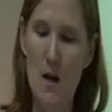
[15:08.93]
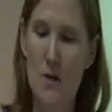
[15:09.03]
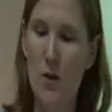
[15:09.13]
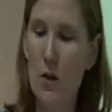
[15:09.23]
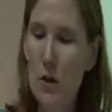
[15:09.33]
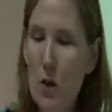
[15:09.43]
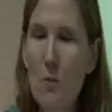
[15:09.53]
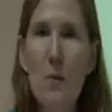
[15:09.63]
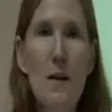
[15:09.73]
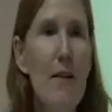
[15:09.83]
So
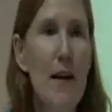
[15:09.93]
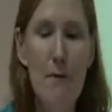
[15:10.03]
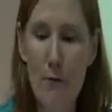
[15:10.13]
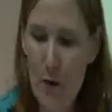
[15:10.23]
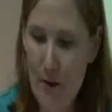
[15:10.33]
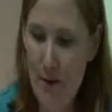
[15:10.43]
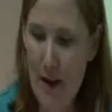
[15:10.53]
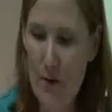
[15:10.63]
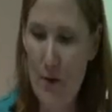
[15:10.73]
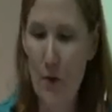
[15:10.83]
Collomb, then
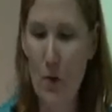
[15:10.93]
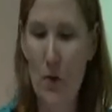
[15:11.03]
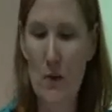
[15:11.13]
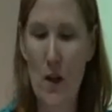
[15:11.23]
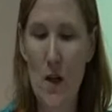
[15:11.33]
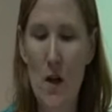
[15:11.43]
45 years old,